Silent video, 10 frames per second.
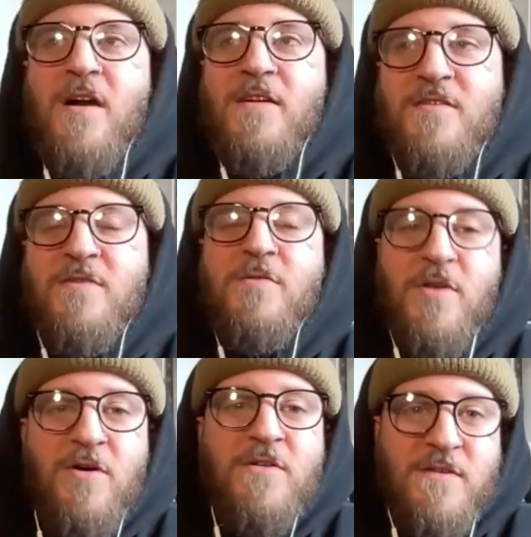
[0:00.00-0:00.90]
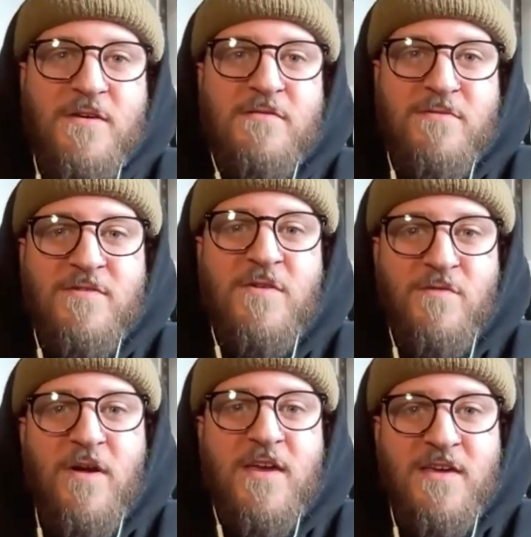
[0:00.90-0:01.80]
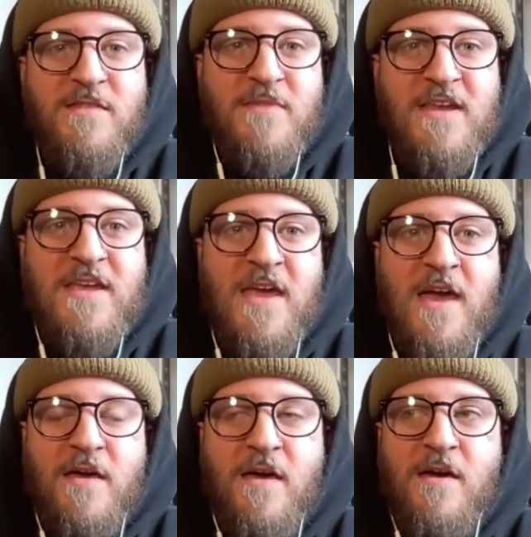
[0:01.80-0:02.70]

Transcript: I do a lot of the songwriting at the minute, yeah.